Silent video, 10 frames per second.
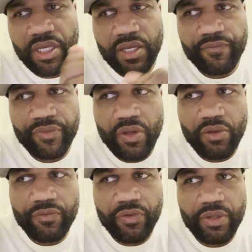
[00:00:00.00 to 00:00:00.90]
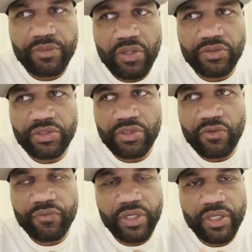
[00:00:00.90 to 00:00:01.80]
like only freedom as long as you
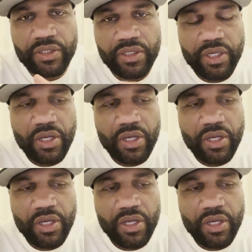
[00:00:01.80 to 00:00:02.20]
don't fucking